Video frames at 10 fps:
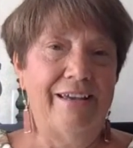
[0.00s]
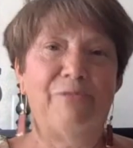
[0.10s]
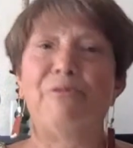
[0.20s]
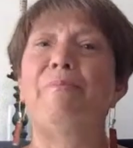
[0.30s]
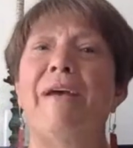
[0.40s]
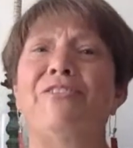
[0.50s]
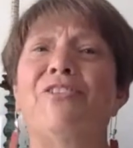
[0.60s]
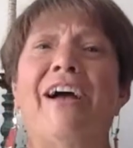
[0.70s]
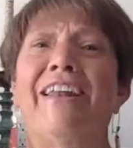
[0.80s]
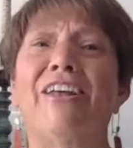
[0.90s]
We may
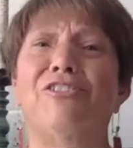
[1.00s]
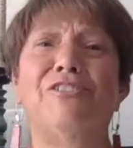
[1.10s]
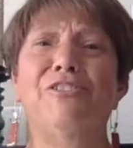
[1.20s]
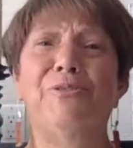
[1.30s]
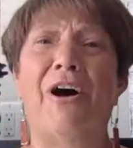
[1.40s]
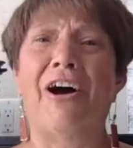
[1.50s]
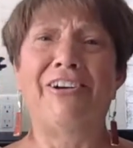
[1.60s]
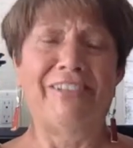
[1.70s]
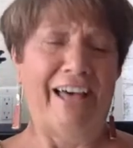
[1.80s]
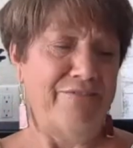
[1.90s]
try to glue
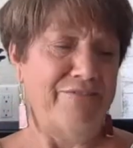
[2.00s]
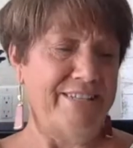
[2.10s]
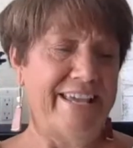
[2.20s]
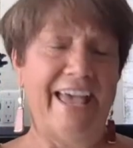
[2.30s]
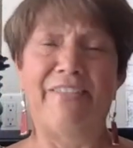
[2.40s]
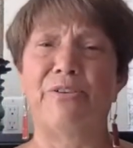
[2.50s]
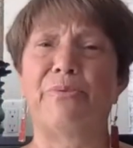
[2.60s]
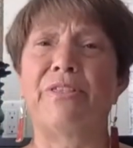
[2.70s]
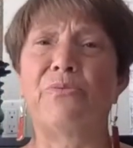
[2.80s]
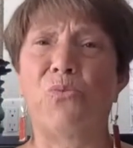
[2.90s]
our lives together
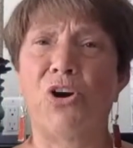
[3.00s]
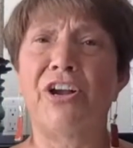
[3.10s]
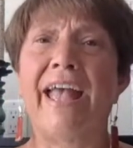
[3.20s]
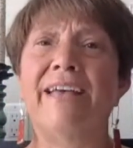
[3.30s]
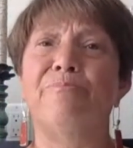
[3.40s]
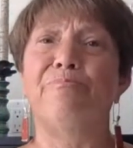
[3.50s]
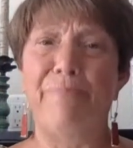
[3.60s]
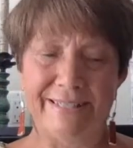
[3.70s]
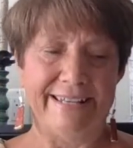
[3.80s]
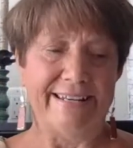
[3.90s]
with work and
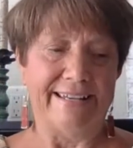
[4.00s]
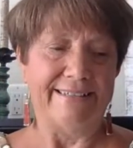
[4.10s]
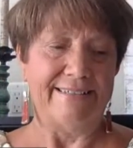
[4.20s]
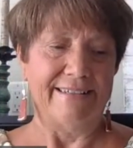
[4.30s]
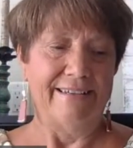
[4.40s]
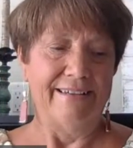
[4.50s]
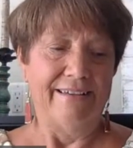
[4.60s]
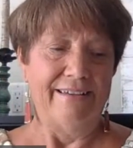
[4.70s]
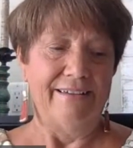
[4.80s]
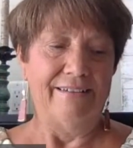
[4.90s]
busyness.
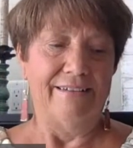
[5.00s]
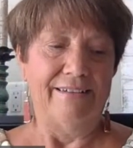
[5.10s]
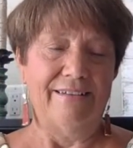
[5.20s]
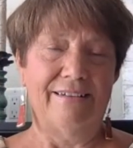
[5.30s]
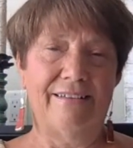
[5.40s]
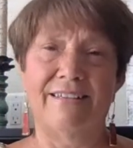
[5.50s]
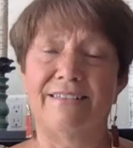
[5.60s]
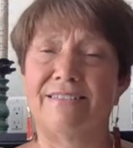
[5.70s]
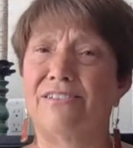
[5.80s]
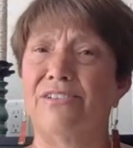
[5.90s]

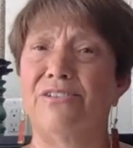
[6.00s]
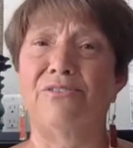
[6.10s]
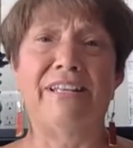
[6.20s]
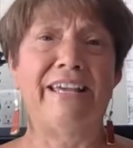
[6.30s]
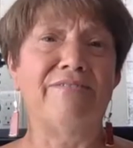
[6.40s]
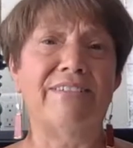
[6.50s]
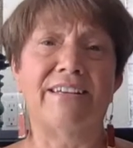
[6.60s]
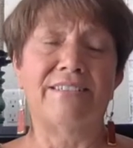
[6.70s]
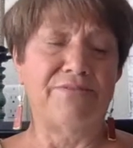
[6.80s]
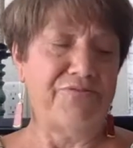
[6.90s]
This glue leaves
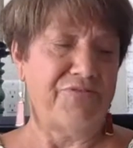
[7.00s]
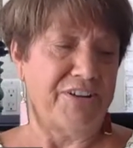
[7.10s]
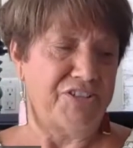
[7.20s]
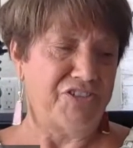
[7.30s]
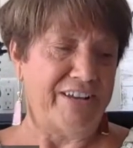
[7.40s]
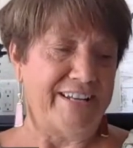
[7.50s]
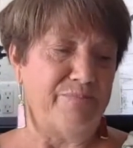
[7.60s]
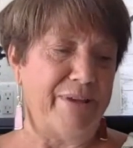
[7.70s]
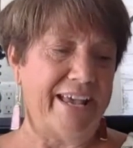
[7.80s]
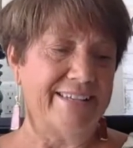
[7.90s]
us frustrated
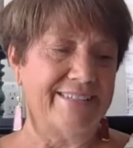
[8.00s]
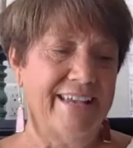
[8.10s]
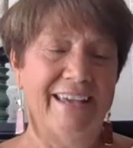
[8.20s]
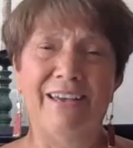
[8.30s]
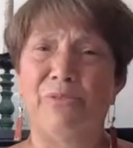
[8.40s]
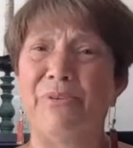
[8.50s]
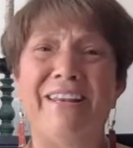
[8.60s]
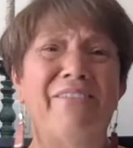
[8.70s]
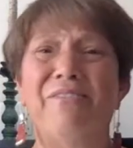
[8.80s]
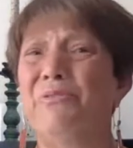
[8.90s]
because we
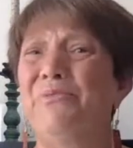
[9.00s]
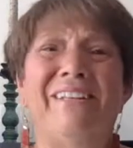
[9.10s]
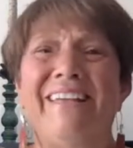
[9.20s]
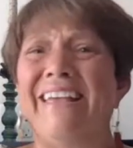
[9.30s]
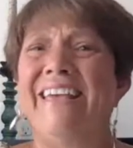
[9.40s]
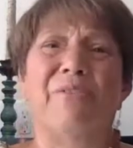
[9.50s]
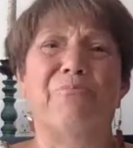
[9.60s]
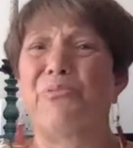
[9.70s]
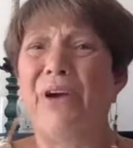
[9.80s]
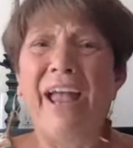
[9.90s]
never really get a
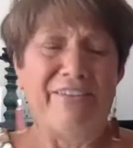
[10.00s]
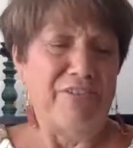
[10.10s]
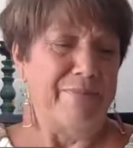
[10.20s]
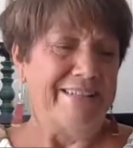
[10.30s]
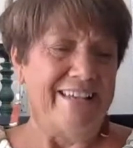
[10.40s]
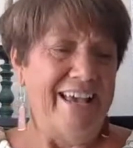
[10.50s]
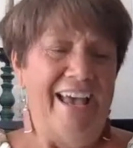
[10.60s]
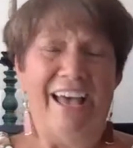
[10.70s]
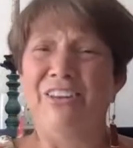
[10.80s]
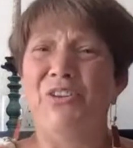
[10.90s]
break from its
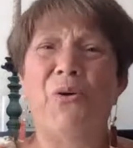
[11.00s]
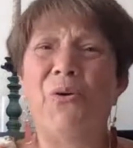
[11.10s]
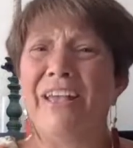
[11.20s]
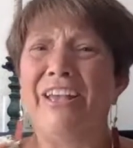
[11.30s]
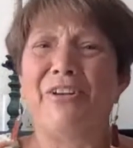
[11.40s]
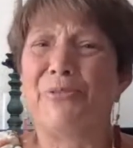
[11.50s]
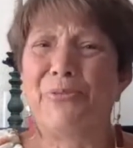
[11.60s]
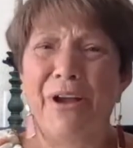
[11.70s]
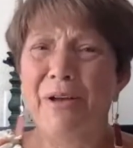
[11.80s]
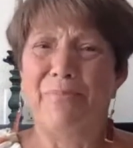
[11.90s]
annoying
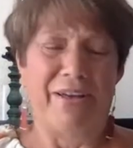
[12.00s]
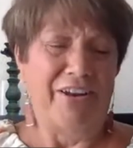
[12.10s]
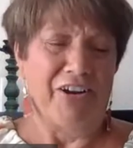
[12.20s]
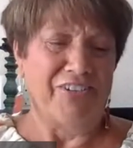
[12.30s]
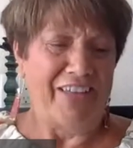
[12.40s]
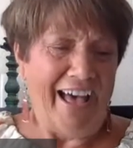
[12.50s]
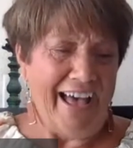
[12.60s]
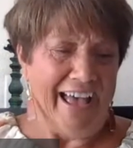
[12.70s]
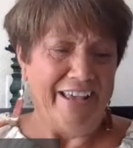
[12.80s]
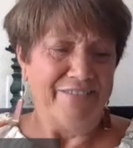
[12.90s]
grip on our
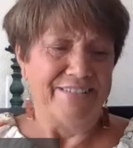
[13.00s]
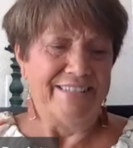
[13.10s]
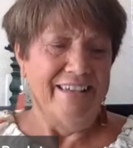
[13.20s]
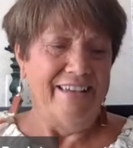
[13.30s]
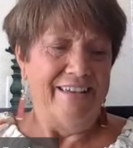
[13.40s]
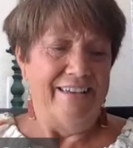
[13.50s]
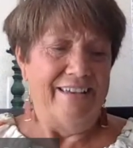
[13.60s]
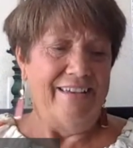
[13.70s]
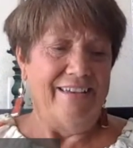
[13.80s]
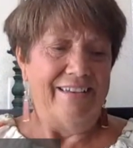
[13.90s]
lives.
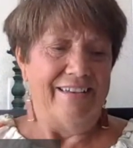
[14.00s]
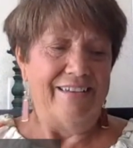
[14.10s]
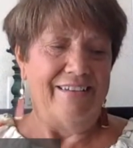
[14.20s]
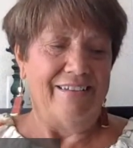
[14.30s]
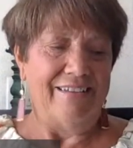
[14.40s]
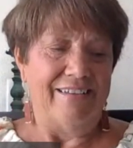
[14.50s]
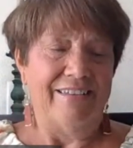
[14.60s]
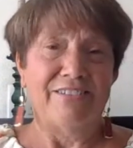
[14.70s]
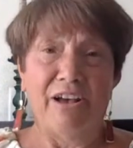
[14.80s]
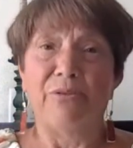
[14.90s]

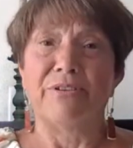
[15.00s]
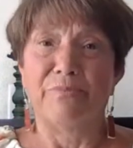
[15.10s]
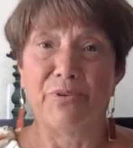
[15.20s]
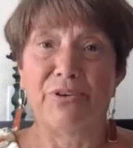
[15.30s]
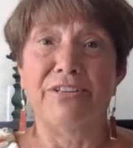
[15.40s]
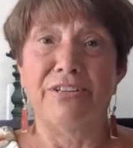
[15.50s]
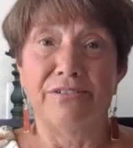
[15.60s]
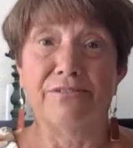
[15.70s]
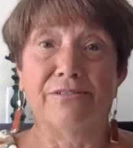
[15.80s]
There's always more to do.